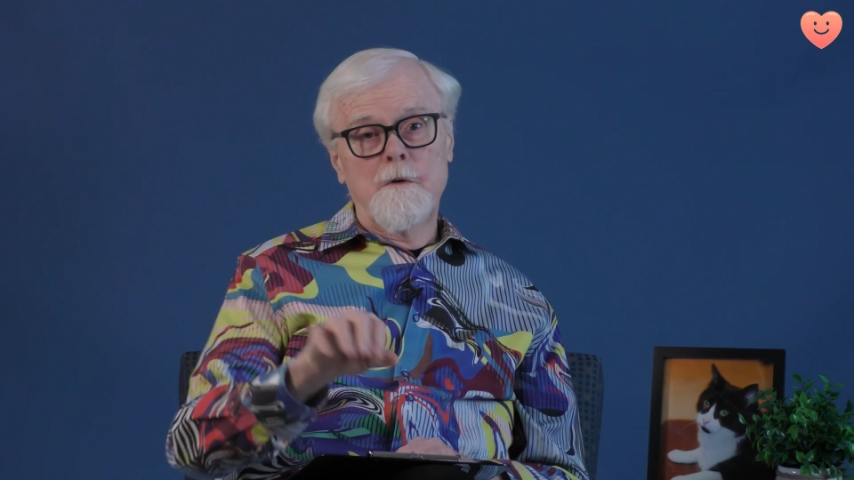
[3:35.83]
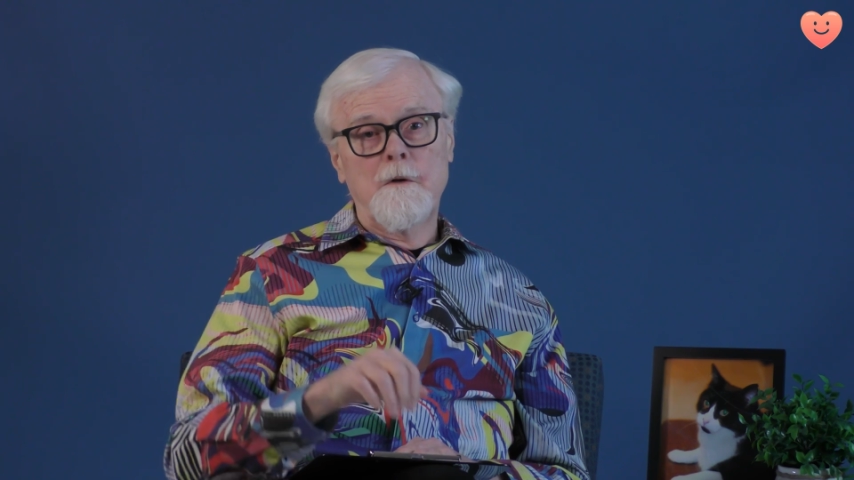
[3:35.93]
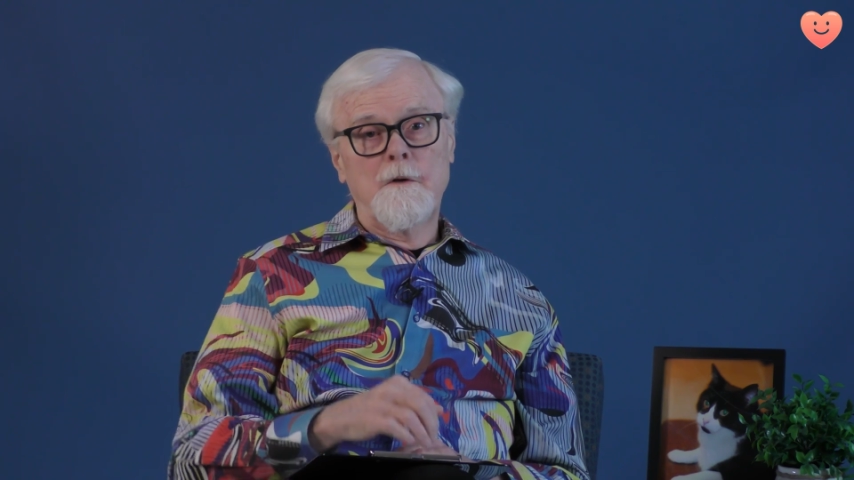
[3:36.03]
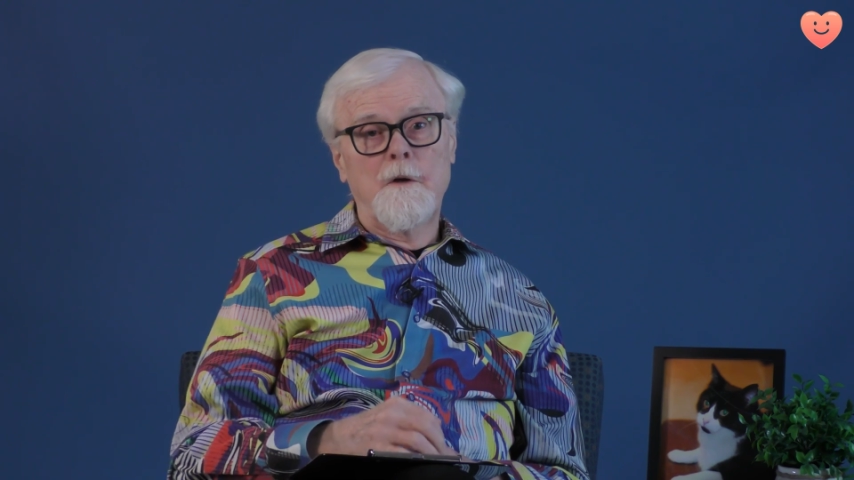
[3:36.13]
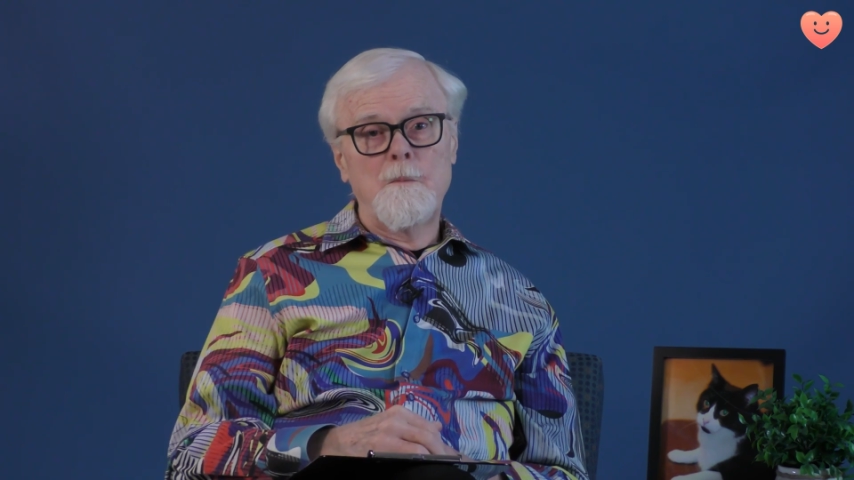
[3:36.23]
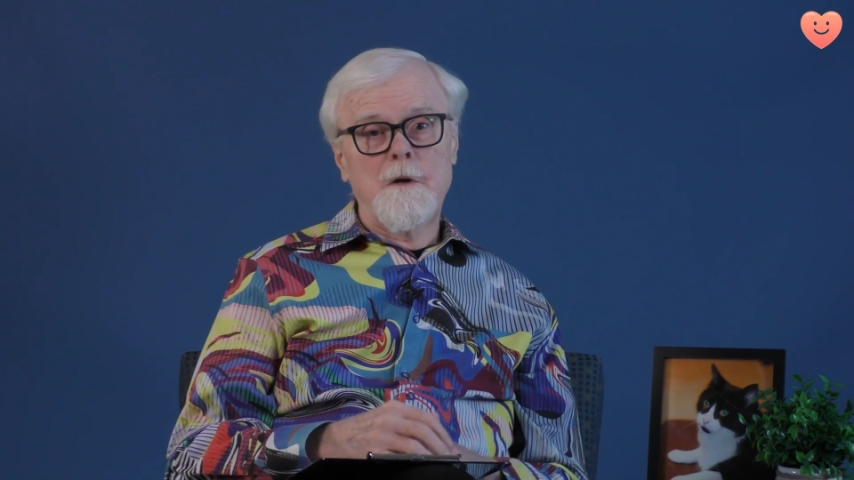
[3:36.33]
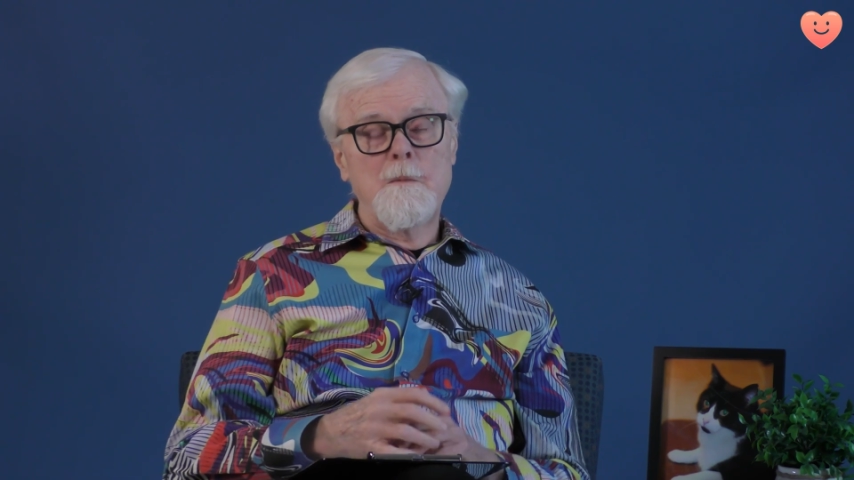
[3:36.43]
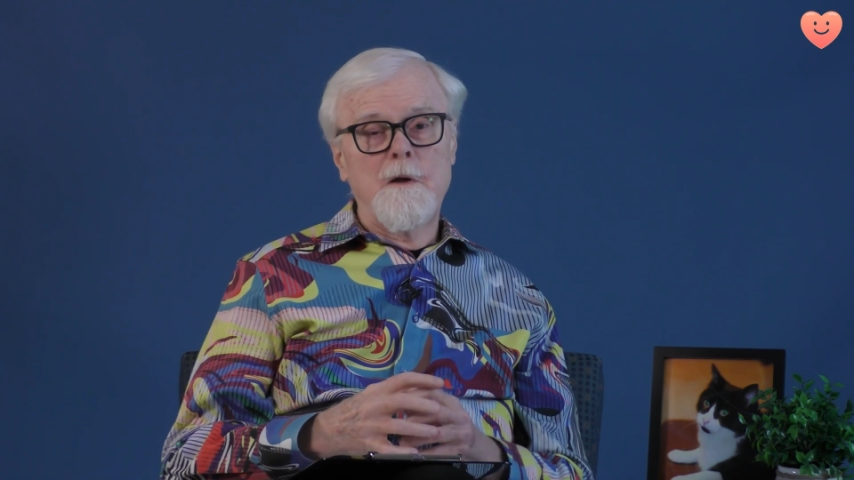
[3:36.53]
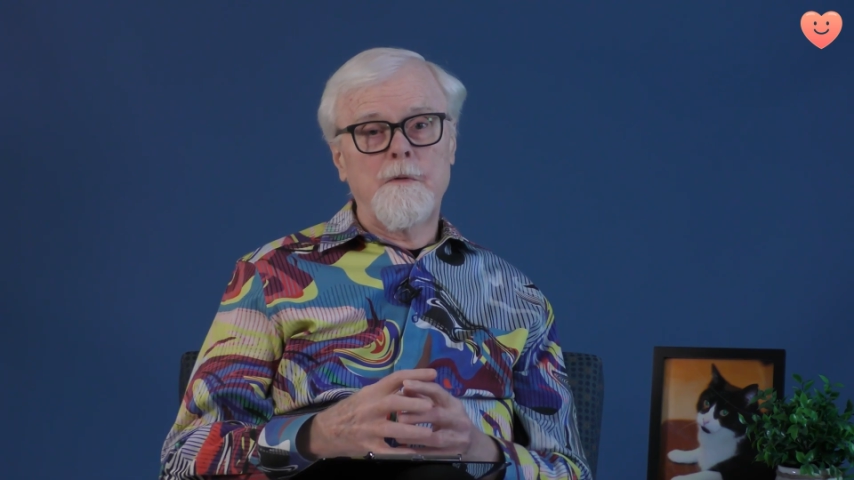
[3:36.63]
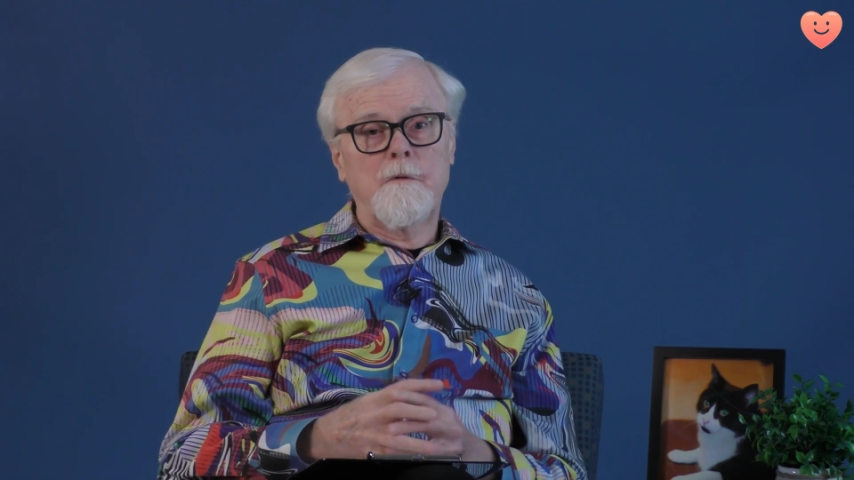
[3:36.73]
you a little bit
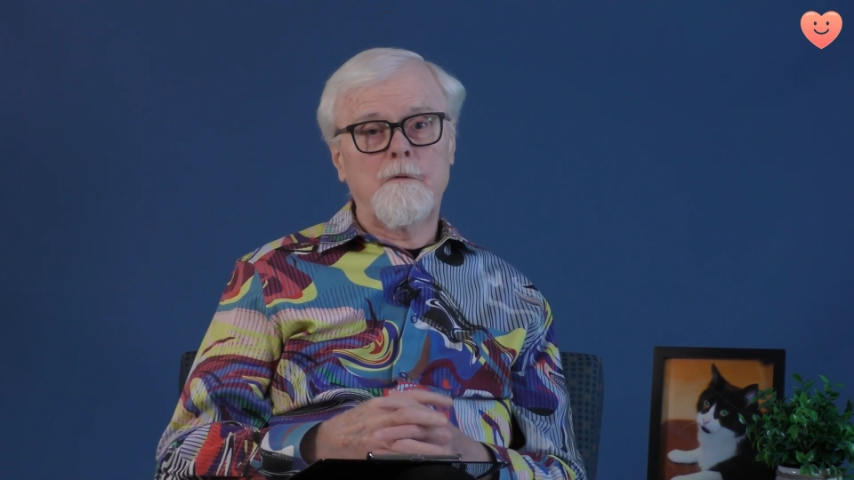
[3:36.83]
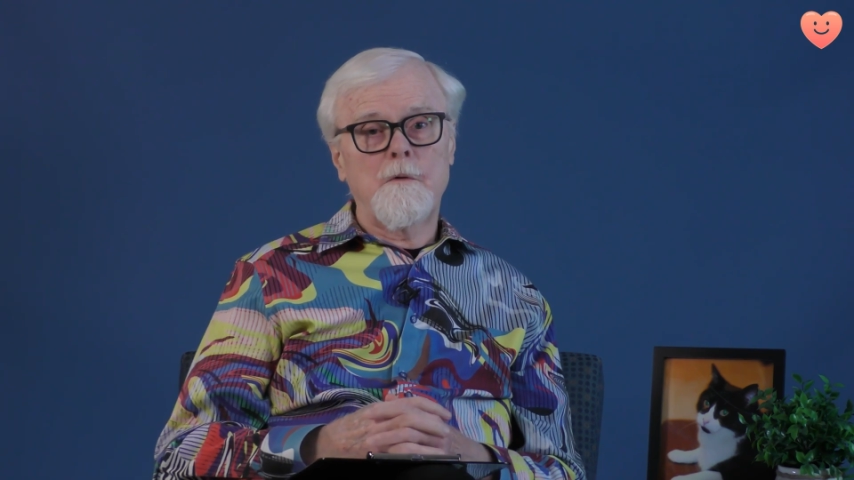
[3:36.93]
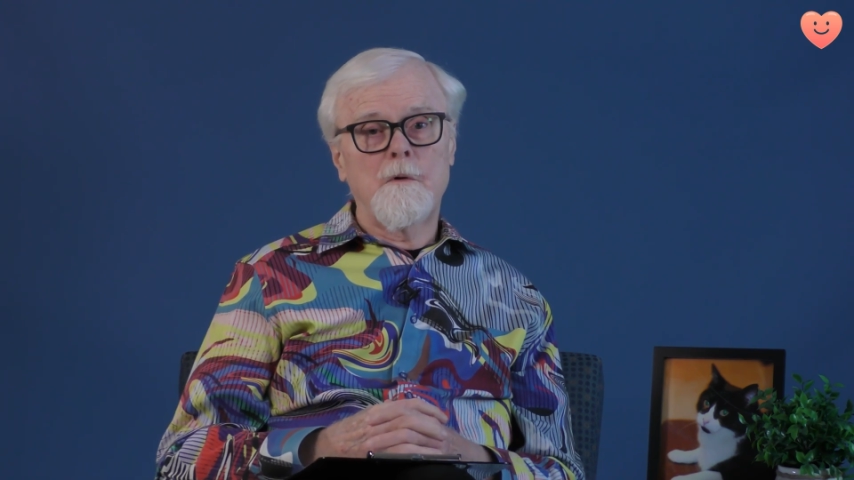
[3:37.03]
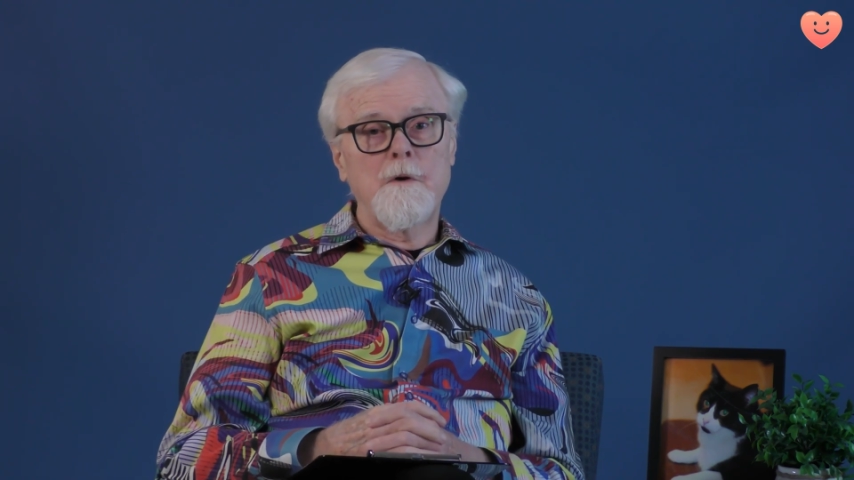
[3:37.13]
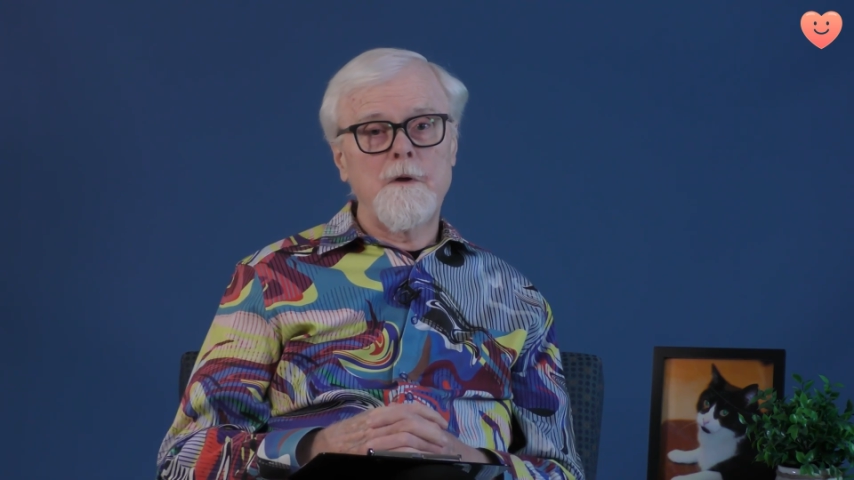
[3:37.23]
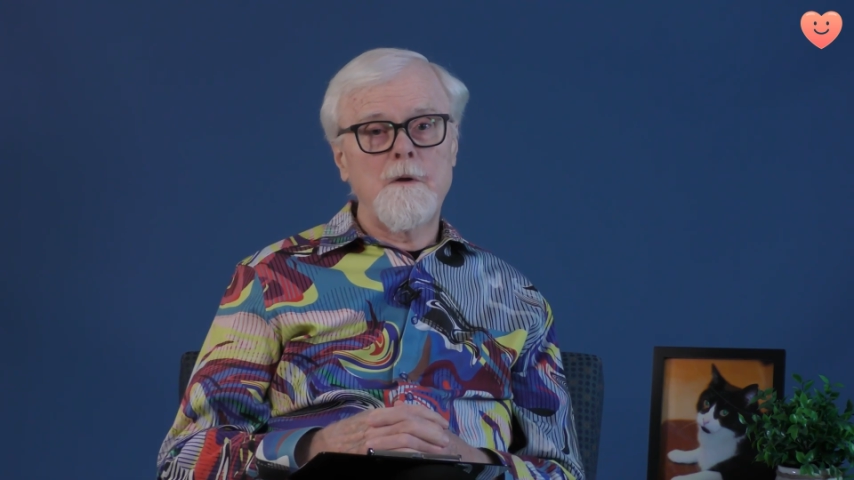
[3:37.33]
about the story